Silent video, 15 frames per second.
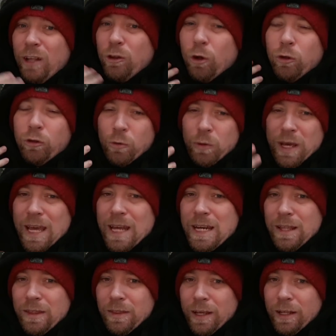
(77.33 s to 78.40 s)
they'll do
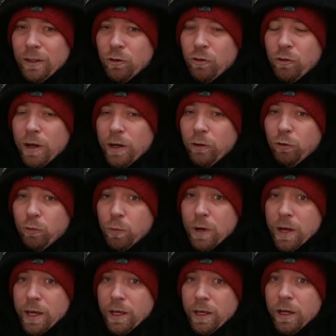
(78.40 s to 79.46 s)
anything to try to
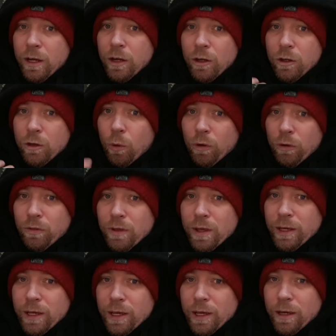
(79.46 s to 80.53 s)
sway your
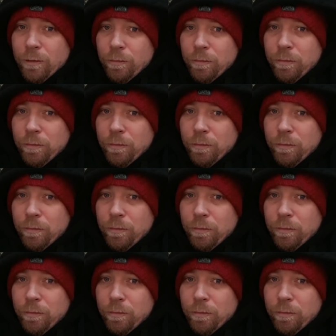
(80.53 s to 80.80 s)
thinking.